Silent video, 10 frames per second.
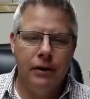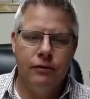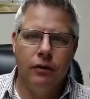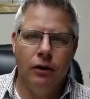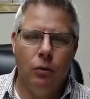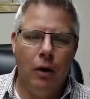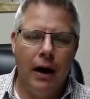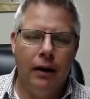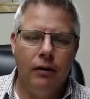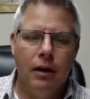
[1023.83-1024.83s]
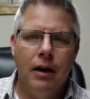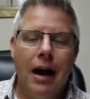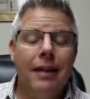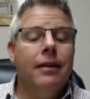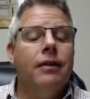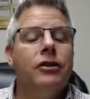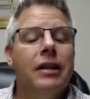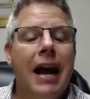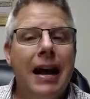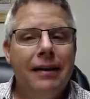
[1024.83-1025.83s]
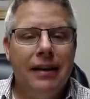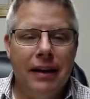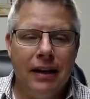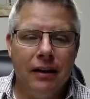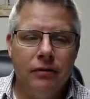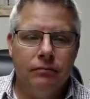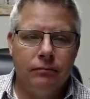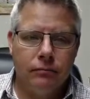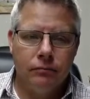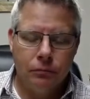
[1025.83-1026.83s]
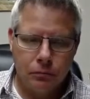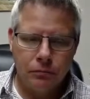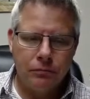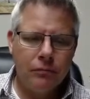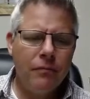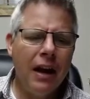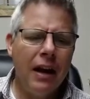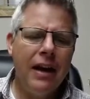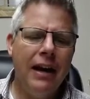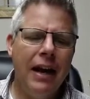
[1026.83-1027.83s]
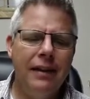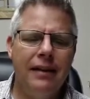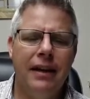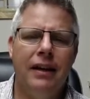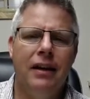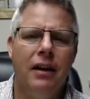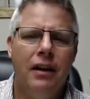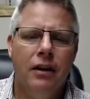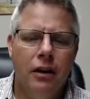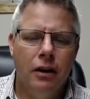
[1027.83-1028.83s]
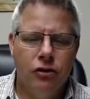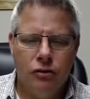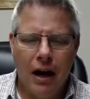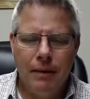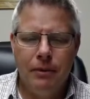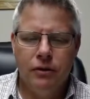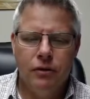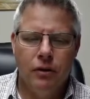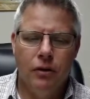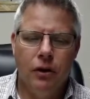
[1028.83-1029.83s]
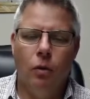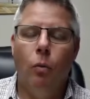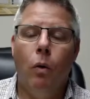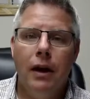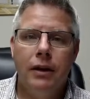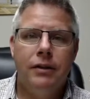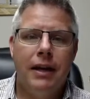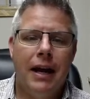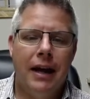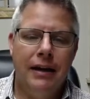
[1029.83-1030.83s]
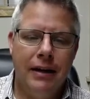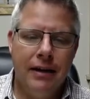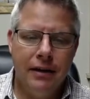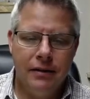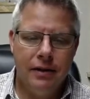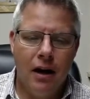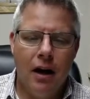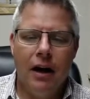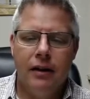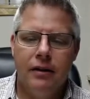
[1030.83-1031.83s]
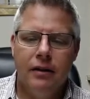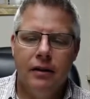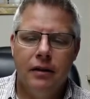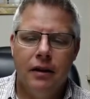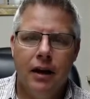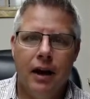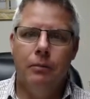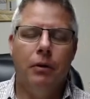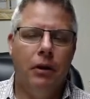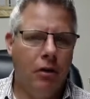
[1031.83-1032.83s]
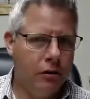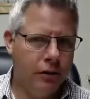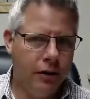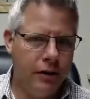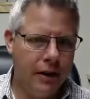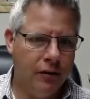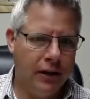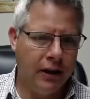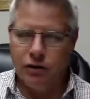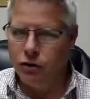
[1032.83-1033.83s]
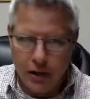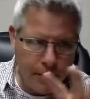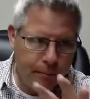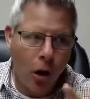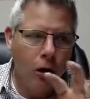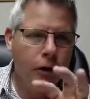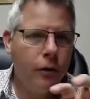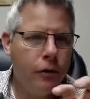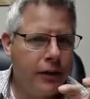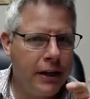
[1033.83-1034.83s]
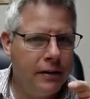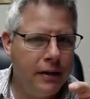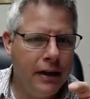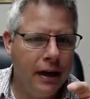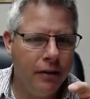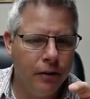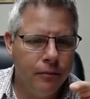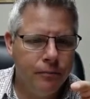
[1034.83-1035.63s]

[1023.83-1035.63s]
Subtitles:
for a little while. And then there's an eighth king. And that eighth king is described as, you know, was and is not, and it belongs to the seven kings. So keep all of those kings together.